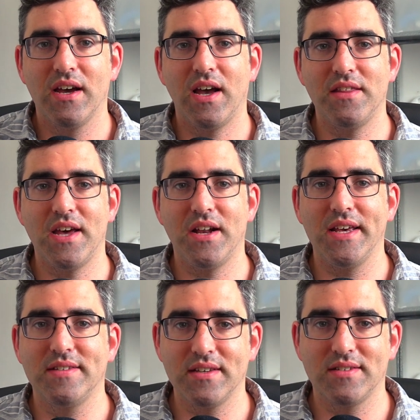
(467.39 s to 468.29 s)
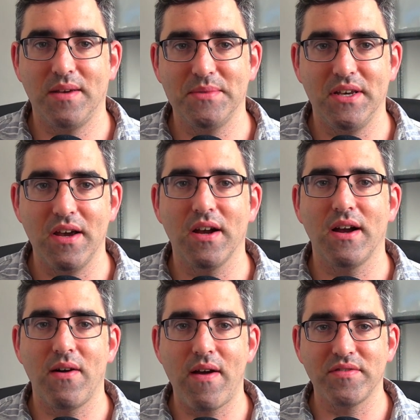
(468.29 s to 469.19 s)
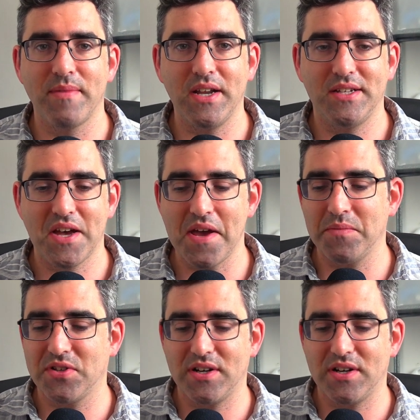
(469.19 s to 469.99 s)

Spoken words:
And then like 6 times a year, however many times,